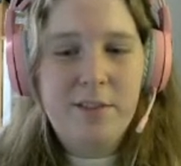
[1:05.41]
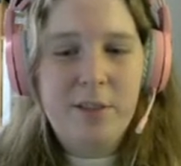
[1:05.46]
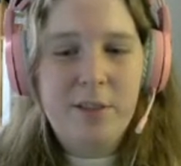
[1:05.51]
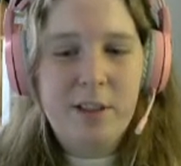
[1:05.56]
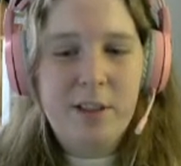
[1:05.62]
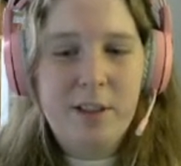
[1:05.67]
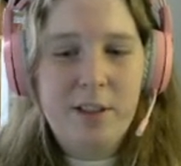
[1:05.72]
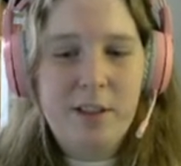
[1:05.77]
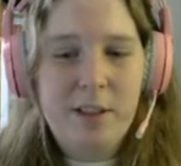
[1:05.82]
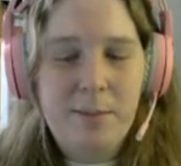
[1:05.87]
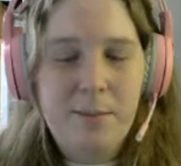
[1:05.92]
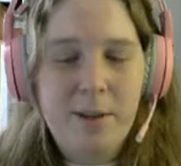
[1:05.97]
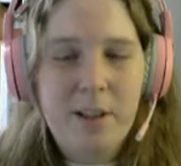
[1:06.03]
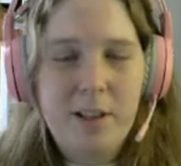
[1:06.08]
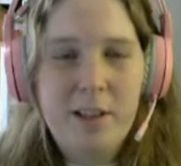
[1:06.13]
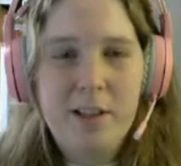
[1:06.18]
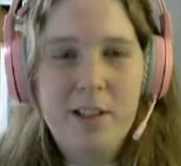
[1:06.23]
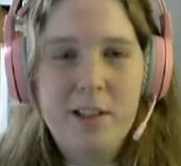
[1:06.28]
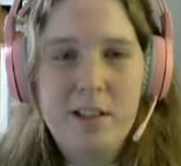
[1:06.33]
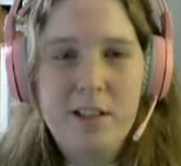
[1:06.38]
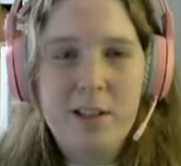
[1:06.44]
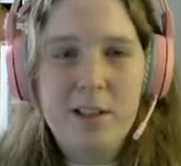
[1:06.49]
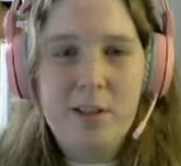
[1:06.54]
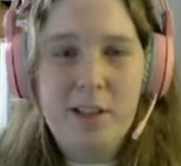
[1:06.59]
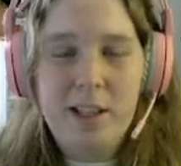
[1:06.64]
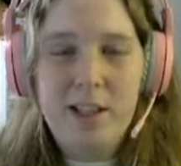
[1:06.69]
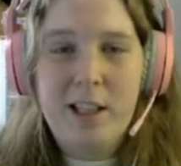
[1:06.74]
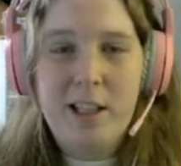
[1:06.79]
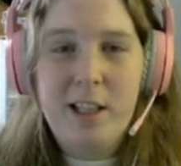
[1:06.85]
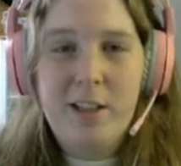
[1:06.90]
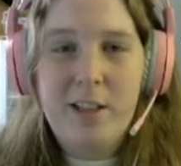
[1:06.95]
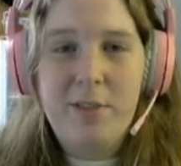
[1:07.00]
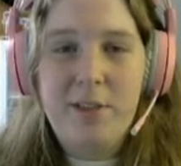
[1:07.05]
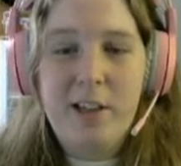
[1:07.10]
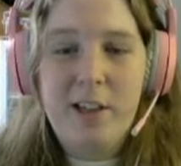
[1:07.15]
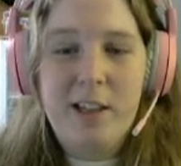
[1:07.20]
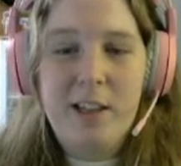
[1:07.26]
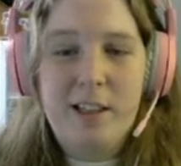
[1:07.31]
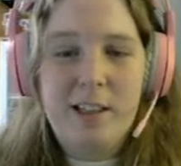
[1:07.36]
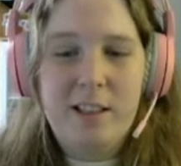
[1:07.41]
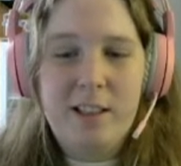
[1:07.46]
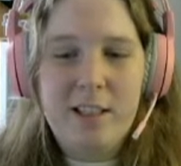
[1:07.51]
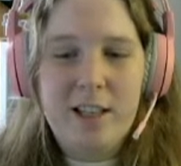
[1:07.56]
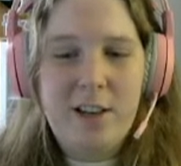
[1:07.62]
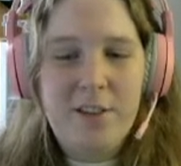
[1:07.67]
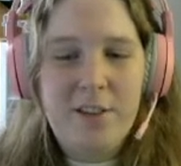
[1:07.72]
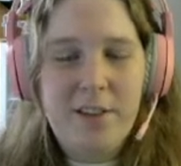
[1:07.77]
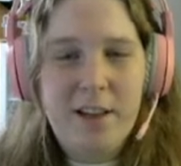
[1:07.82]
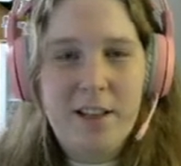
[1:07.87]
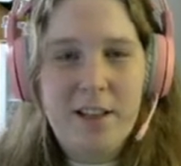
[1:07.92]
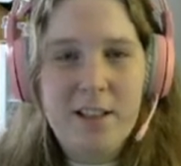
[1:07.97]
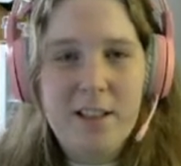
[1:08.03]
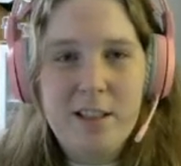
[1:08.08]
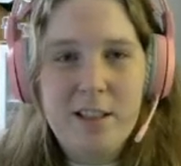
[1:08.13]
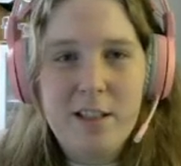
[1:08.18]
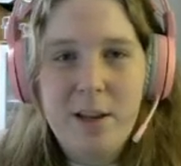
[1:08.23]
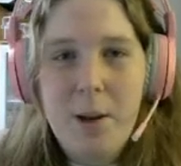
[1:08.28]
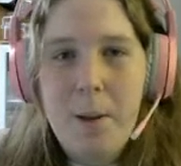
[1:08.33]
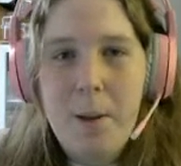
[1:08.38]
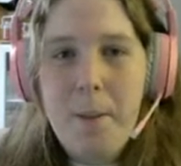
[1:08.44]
For Imperials, you take the elevator at the south end,